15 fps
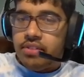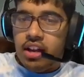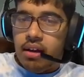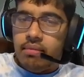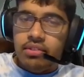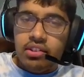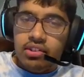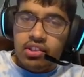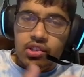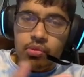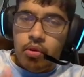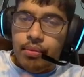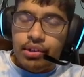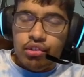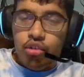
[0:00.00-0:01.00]
Um, th- this
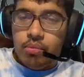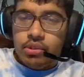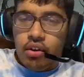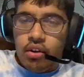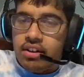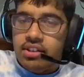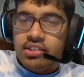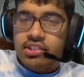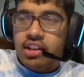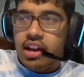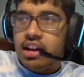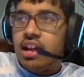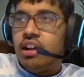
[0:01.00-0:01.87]
pretty much group is already decided.